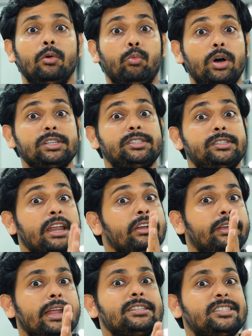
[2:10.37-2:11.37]
was
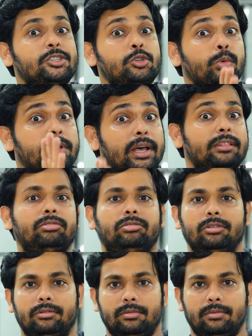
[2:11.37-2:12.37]
sentenced to death